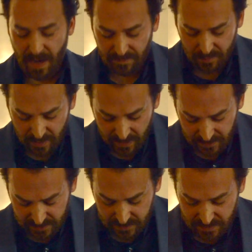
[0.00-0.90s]
everyone
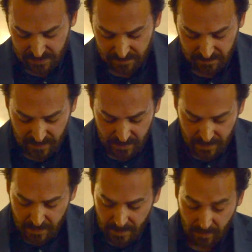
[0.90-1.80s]
else's,
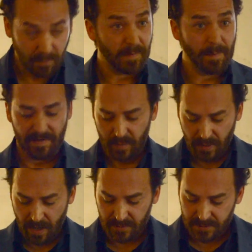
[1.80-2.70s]
or from
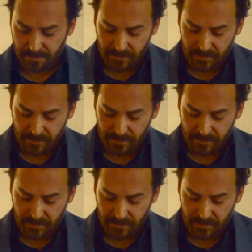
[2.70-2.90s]
everyone else.